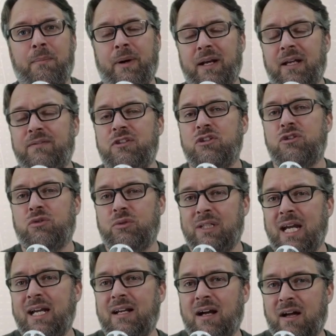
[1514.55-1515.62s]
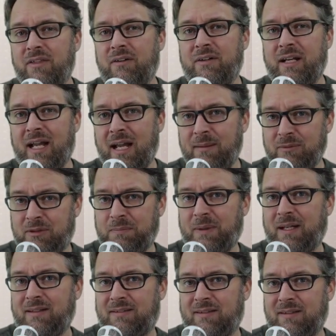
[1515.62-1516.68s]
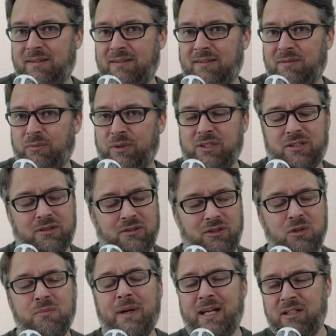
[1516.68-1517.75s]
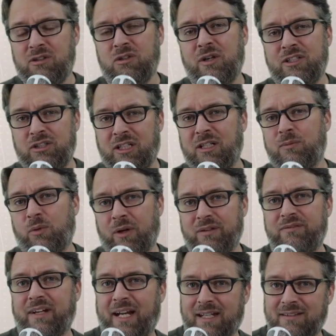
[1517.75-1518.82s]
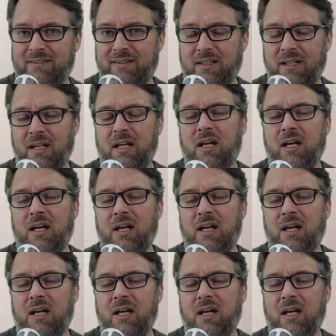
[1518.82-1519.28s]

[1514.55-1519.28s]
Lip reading: But if you create other namespaces, which you may do as you get more advanced,